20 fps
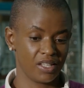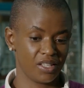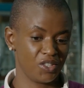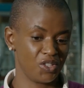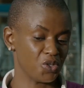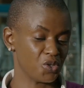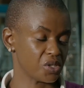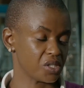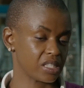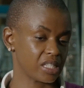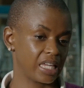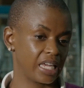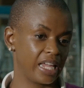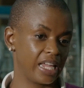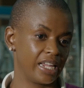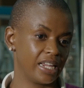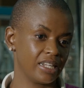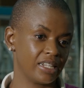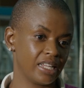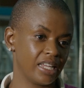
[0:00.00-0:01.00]
your
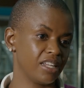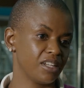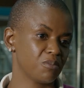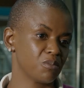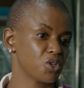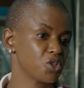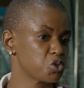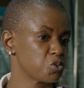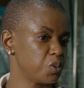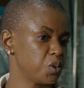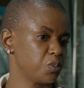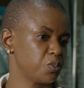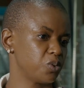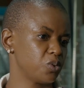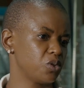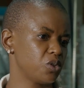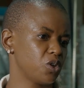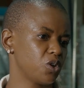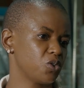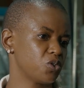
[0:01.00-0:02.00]
scale, and most
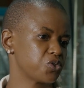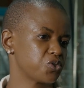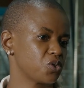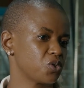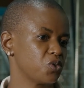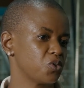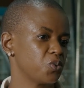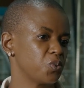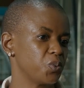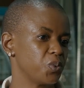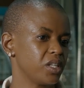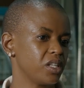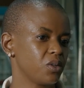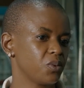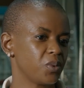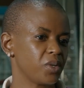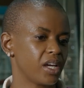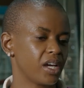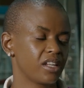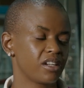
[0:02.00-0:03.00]
people also,
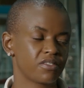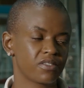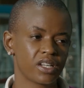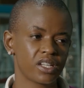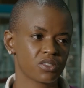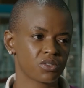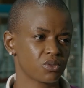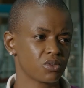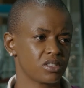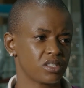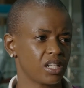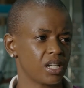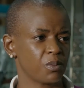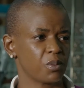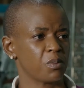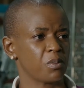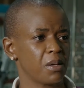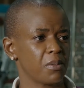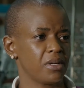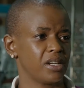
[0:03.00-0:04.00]
we advise with
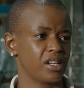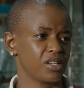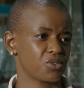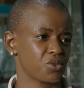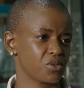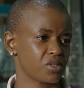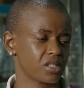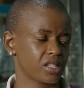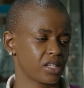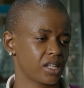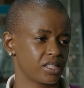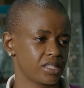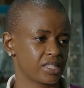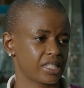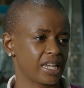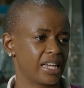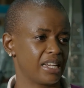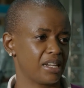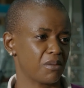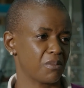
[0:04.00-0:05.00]
Nabubabe naso
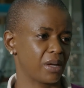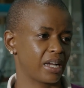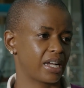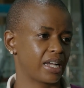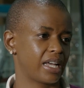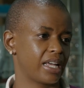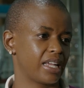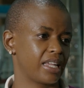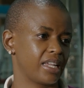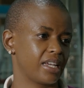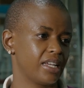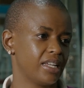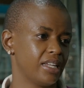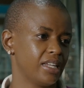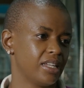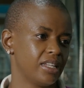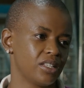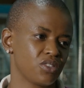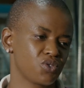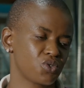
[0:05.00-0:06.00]
skale makaya,
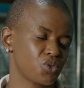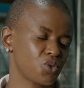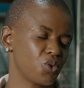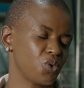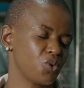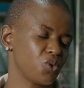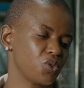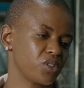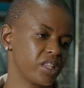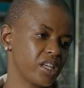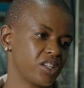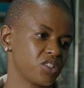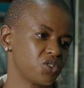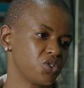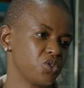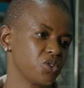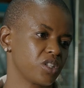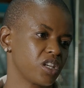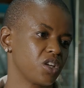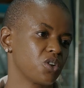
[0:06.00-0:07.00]
so
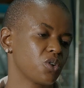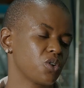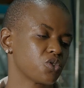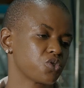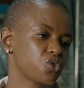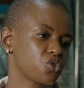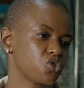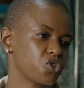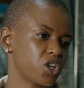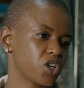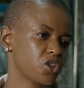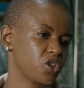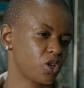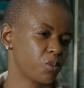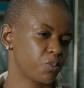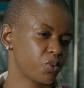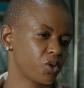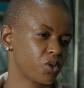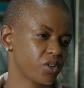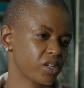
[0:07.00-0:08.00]
that you can also track
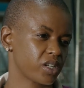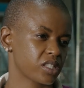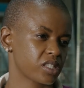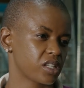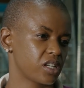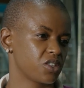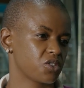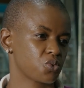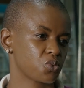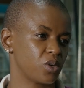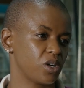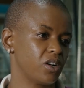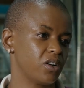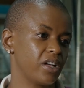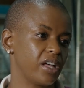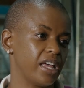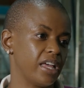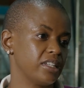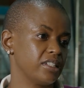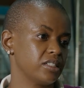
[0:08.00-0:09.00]
your progress as well.
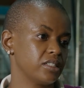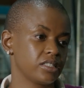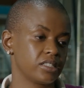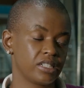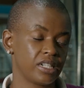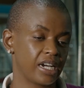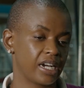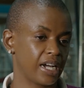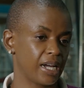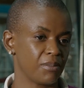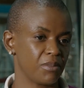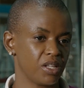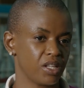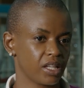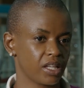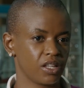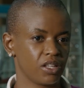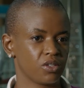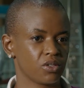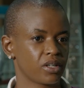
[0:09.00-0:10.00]
And
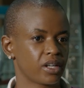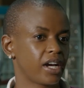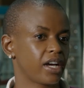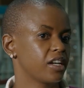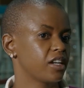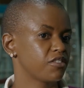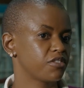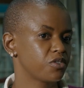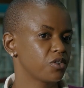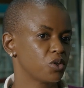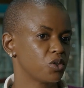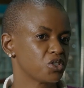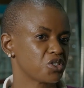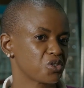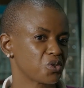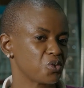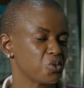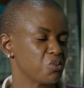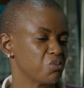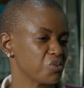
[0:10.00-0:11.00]
nangabege you can't afford
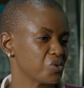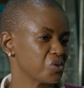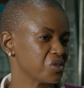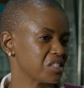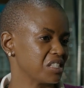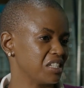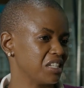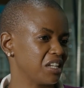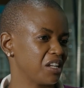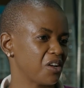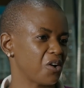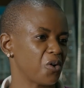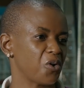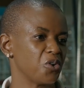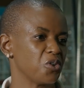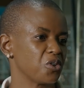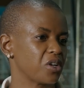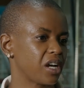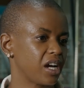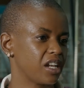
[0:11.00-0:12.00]
Kumbuzile
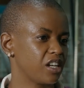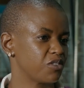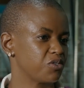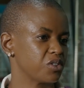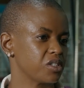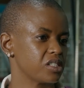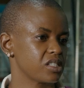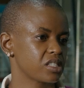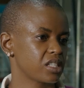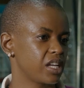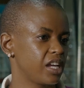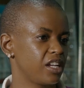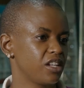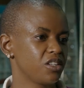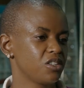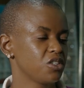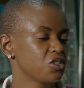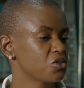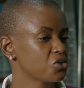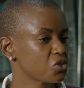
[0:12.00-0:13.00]
or you can't afford the scale,
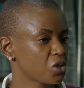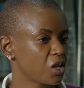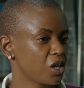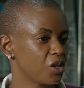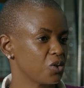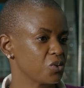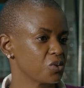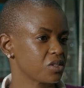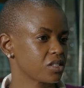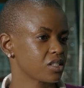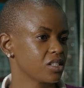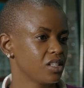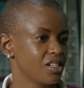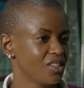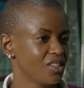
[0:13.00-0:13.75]
you use clothes.